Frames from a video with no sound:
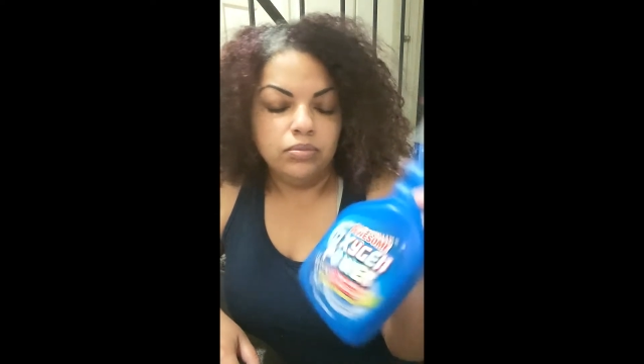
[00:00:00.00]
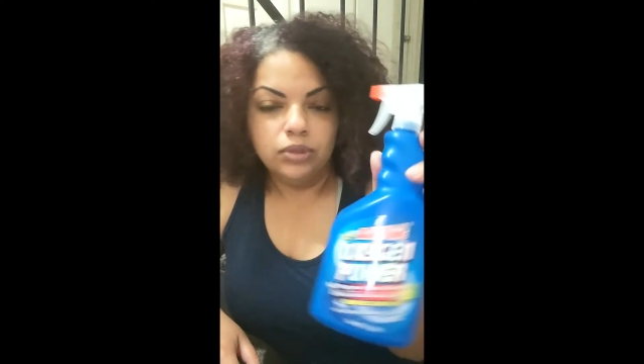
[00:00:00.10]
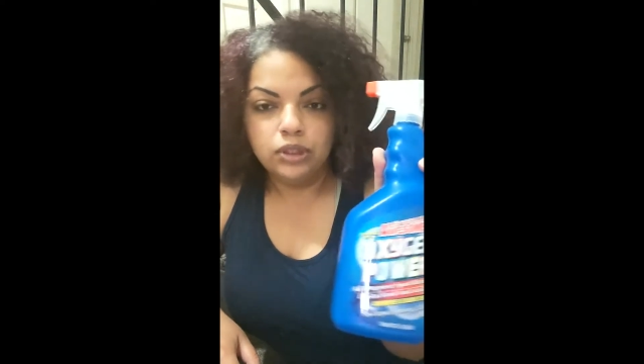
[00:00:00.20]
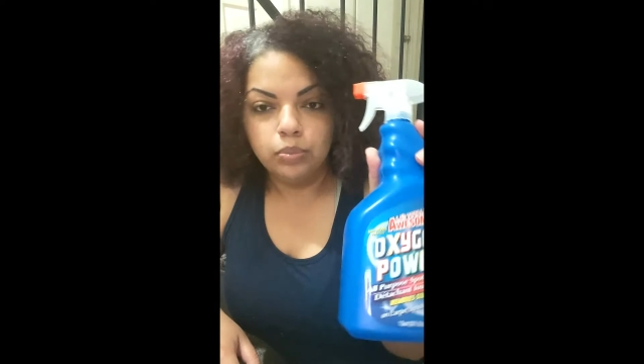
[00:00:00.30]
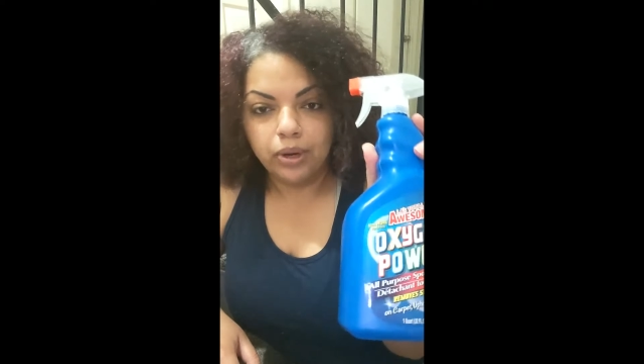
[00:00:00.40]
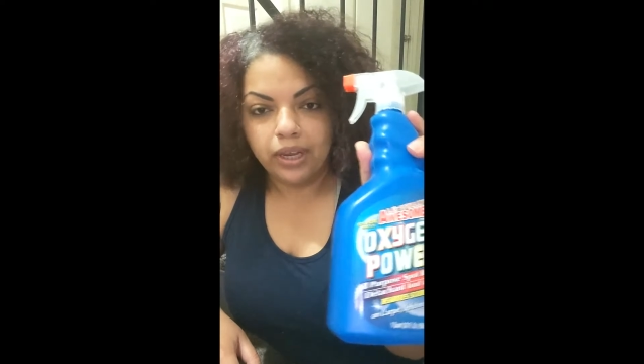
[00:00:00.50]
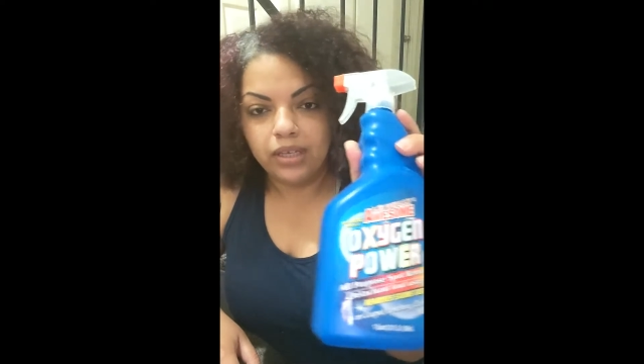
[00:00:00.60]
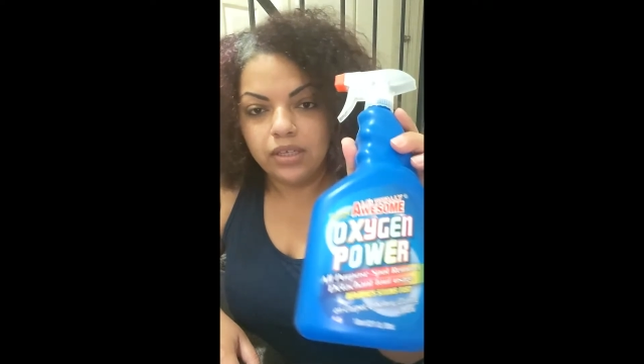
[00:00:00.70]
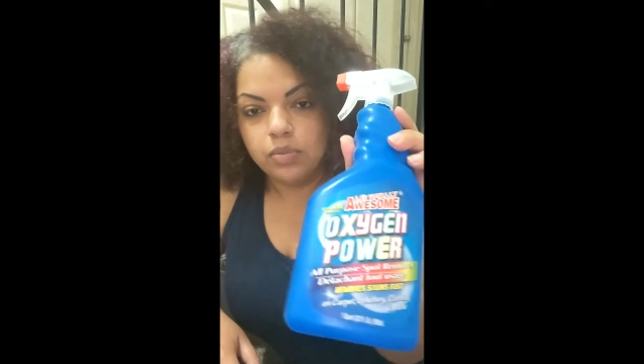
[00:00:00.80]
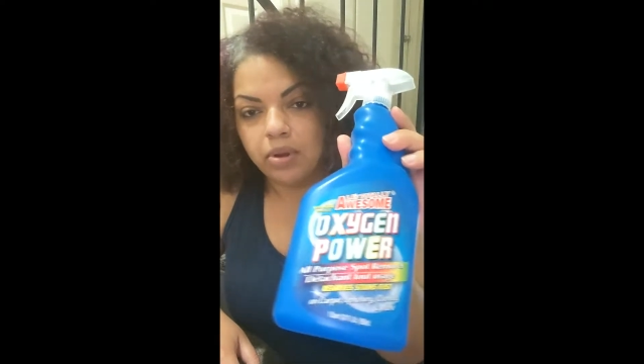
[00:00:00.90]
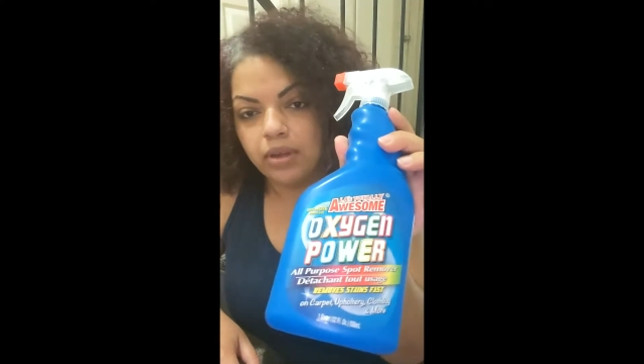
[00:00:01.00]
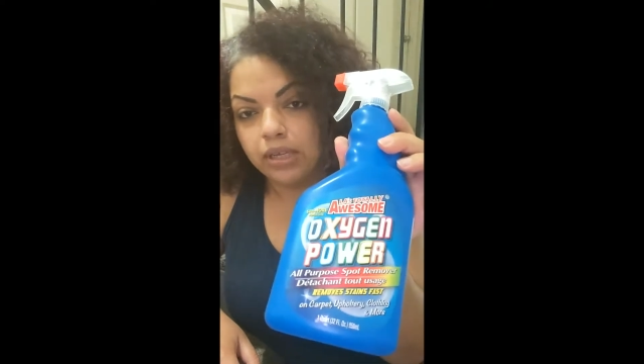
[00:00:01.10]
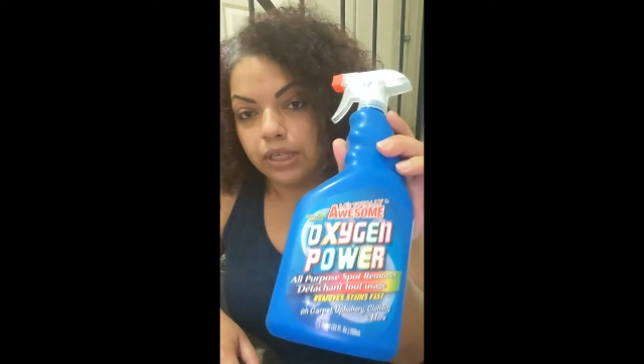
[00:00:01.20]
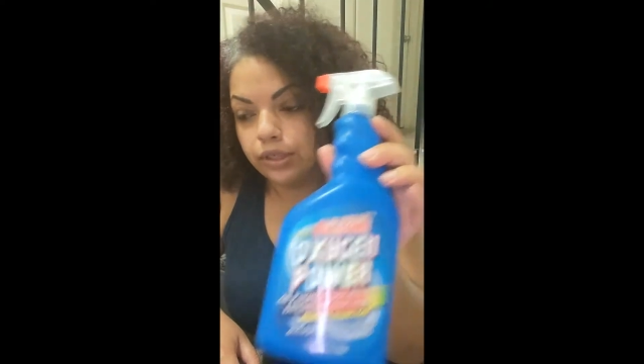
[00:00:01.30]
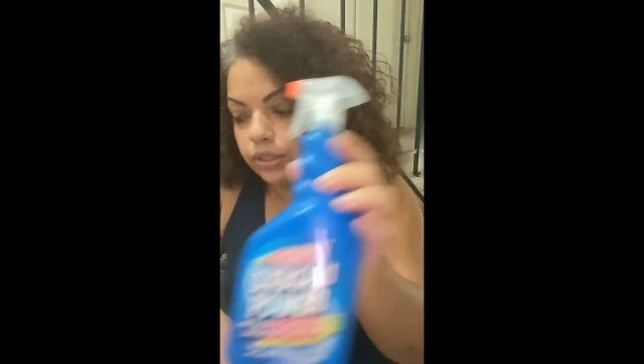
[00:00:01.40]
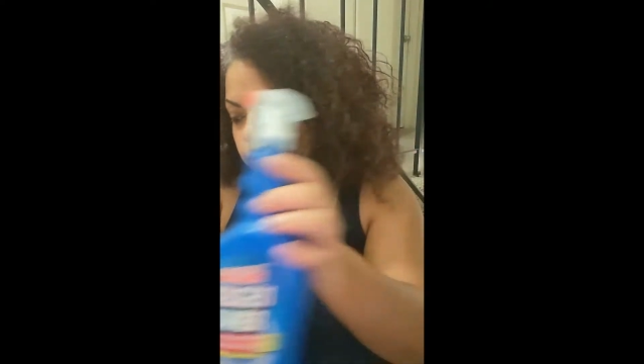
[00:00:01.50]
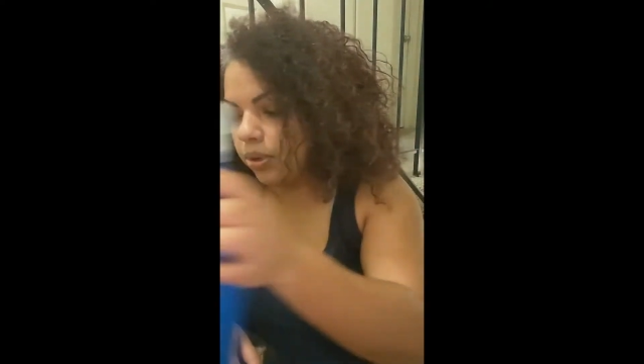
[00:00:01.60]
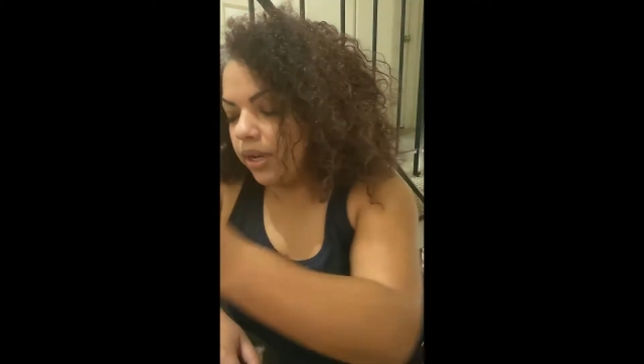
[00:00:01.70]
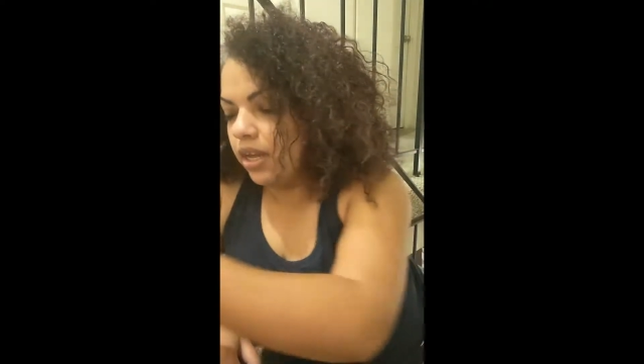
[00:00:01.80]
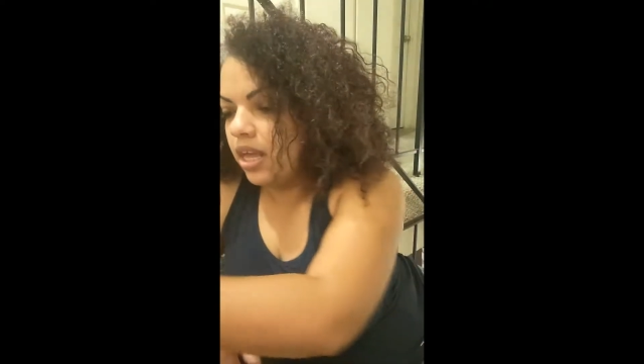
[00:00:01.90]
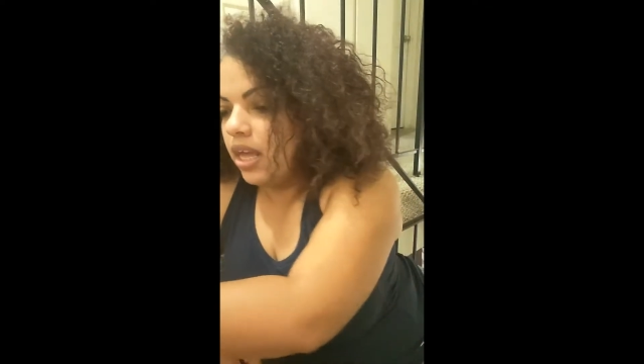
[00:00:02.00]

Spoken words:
spray, spot cleaner spray.